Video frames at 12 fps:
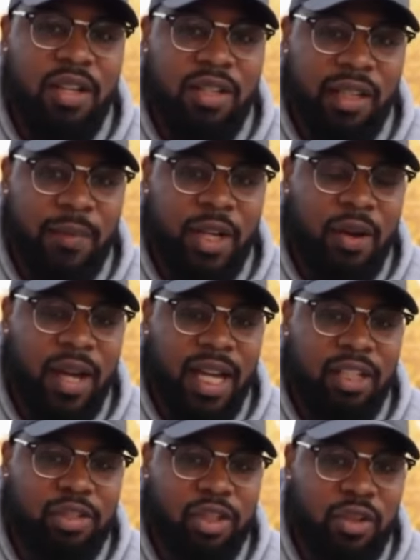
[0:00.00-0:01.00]
So let me go
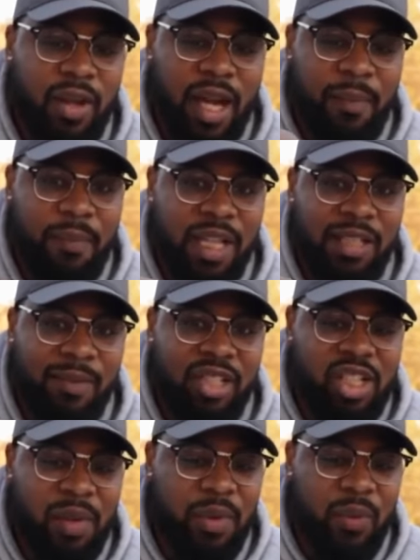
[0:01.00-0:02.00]
ahead and show you how to mix up
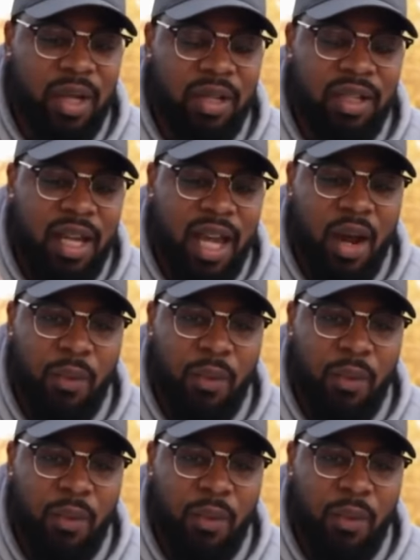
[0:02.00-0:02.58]
the JB weld,